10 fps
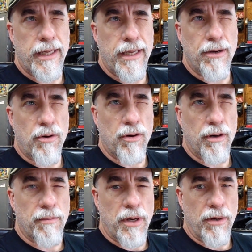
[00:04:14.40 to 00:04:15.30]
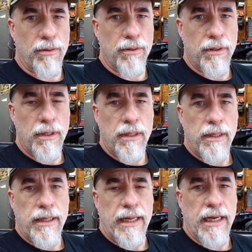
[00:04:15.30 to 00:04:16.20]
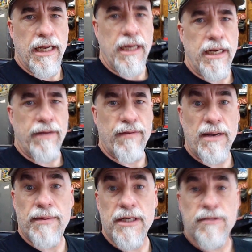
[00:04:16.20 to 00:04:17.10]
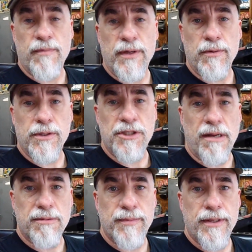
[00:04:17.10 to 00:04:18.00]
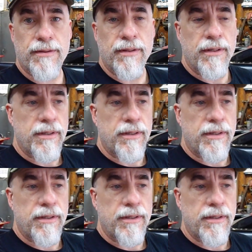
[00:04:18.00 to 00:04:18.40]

ER model, and if anybody is familiar with a Shopsmith,